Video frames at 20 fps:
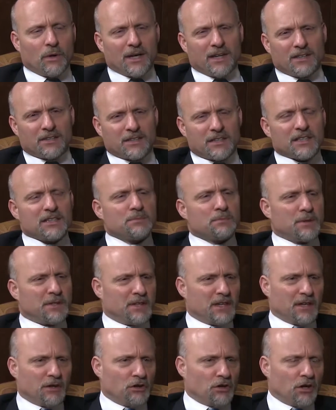when is this
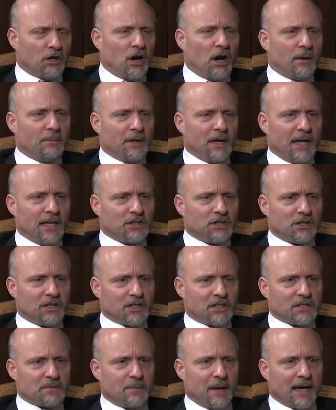particular combination
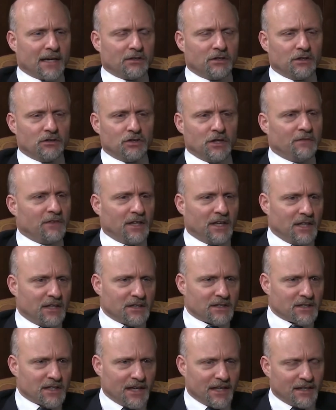expected? Do you have any
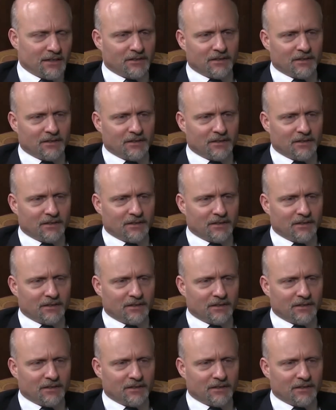insight